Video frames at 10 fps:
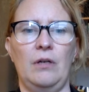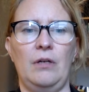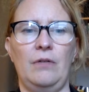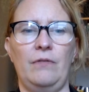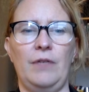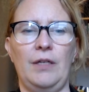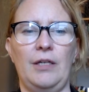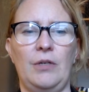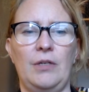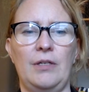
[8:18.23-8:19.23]
I don't feel
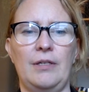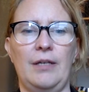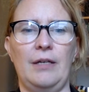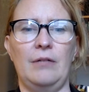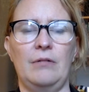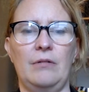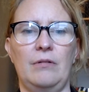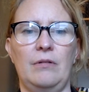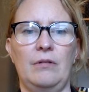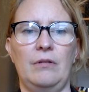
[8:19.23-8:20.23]
like you need to cite
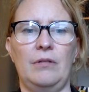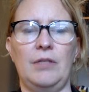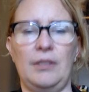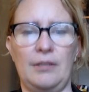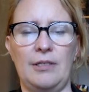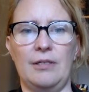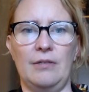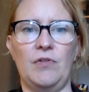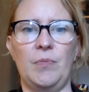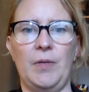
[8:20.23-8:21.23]
the
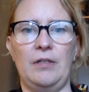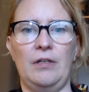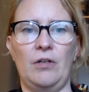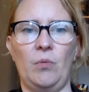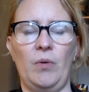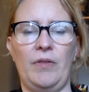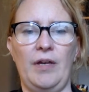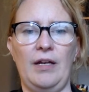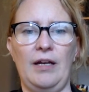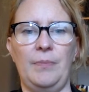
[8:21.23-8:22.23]
existence of Sputnik or when
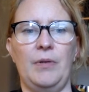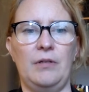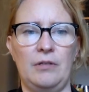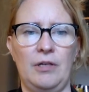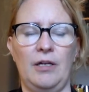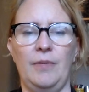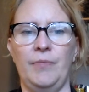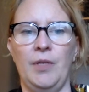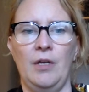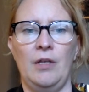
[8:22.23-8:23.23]
that happened.
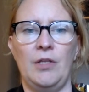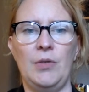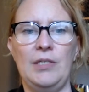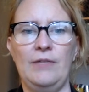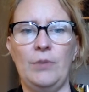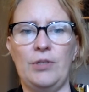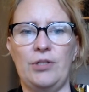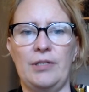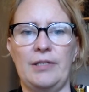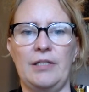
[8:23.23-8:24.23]
The U.S. never reached
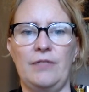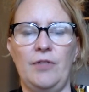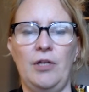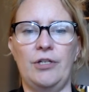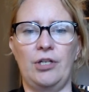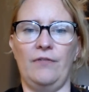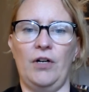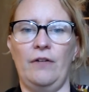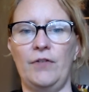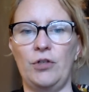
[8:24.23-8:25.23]
a successful launch of
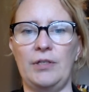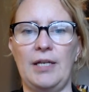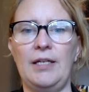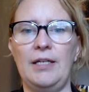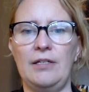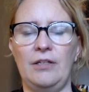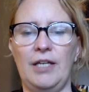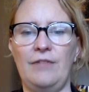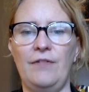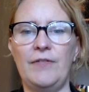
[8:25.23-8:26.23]
an artificial satellite until
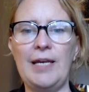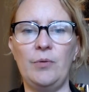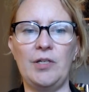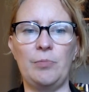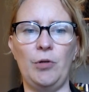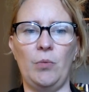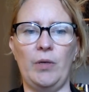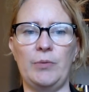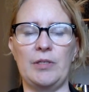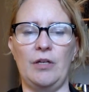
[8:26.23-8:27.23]
1958 when Explorer
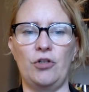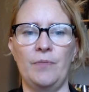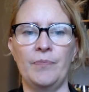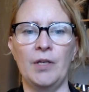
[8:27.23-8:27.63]
1 was launched,